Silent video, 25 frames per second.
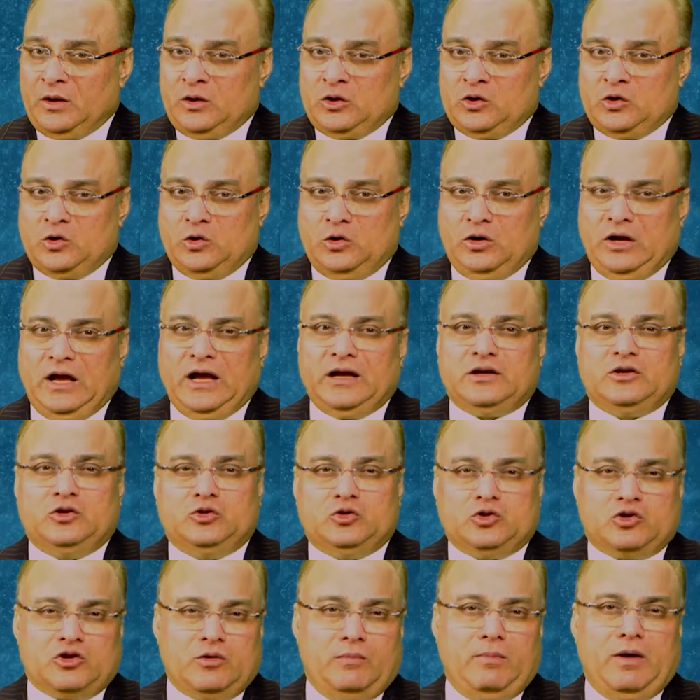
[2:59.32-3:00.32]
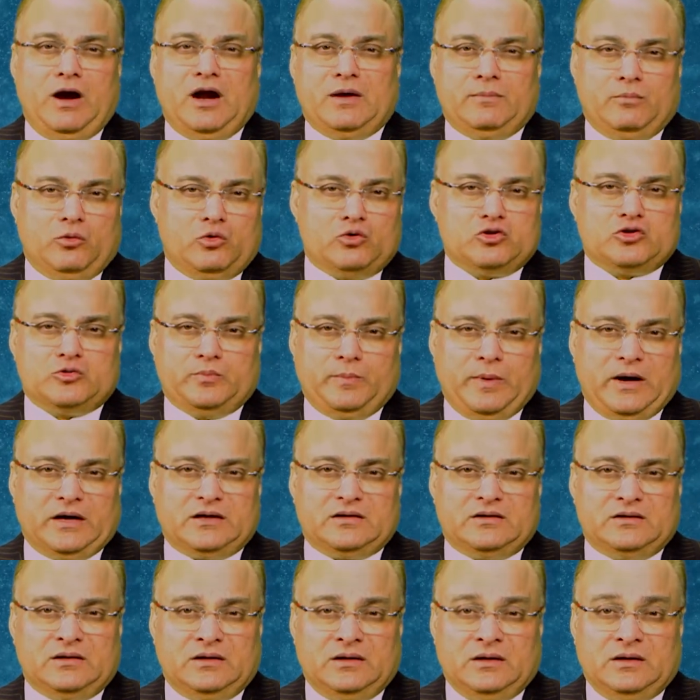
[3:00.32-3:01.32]
You're likely to command more
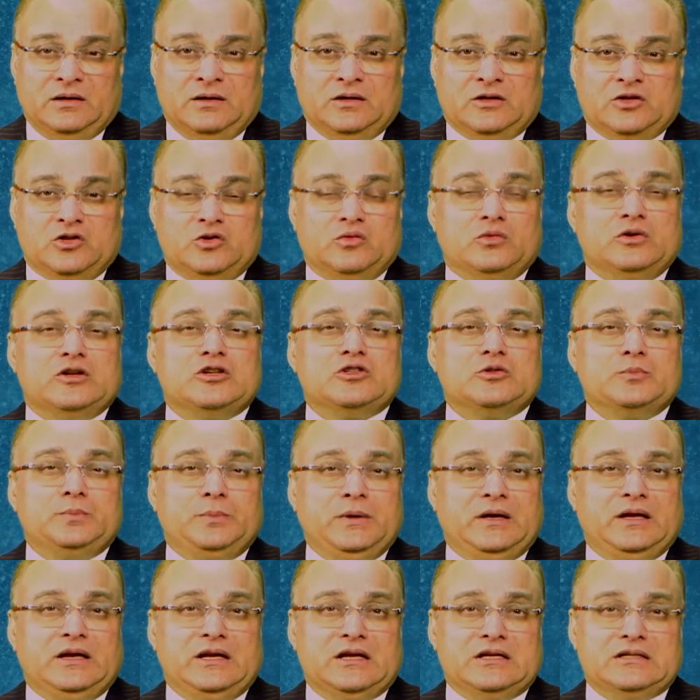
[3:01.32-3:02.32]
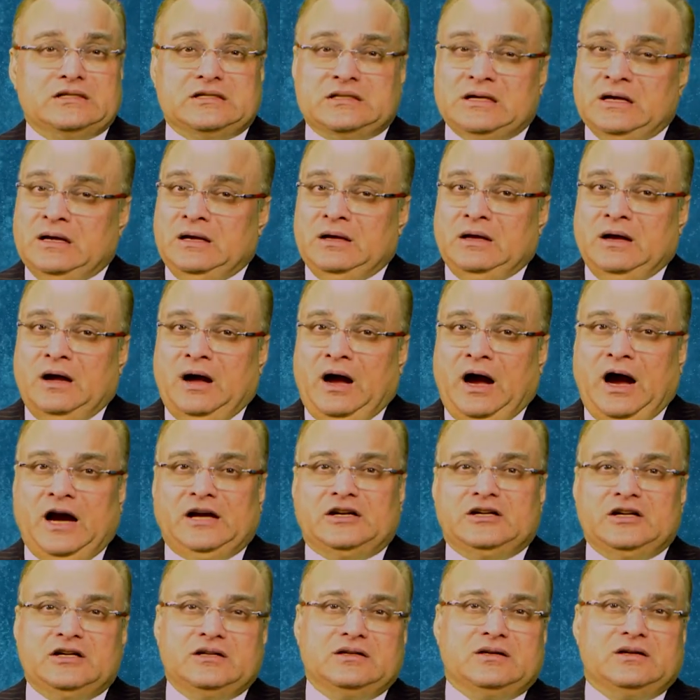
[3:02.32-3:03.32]
respect. You would experience
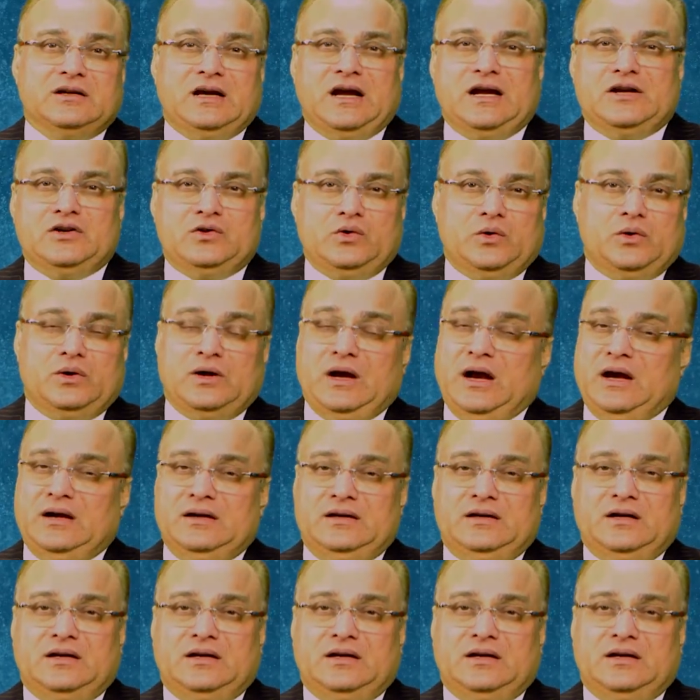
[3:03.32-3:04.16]
heightened grandeur and